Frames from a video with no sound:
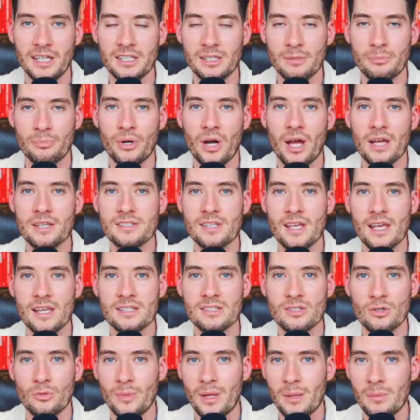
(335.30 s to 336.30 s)
the
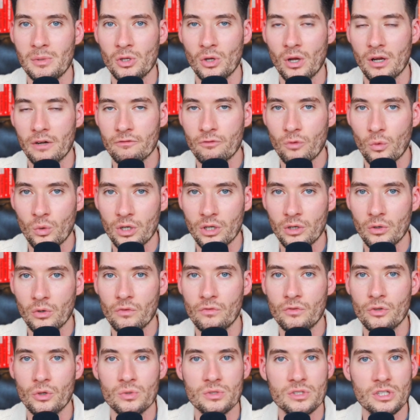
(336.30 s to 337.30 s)
process, or maybe you're at 40
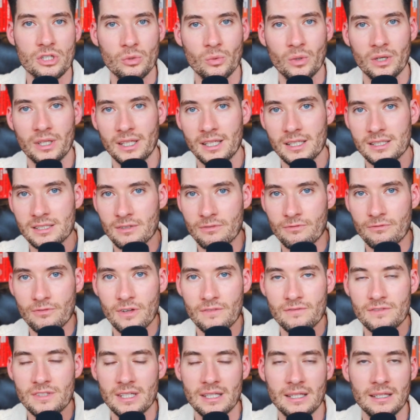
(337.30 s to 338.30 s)
reviews and you want to get to
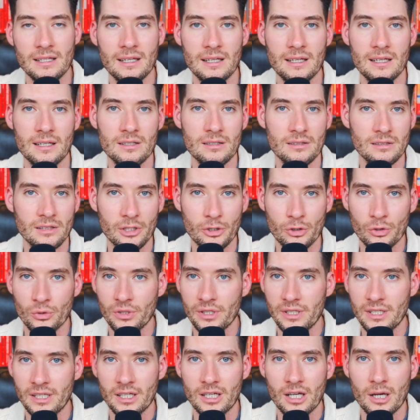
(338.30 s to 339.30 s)
50
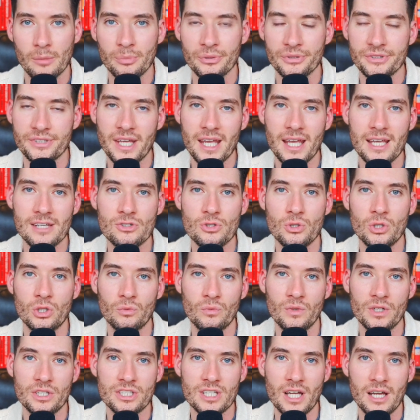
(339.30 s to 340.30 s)
literally in a couple days, you could
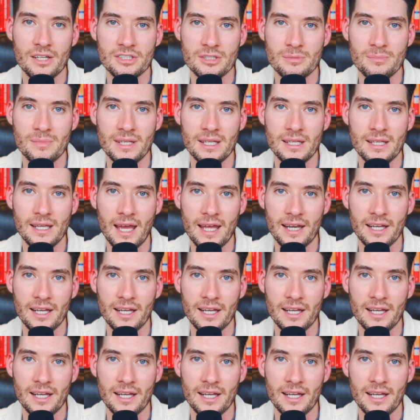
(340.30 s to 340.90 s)
reach out to me at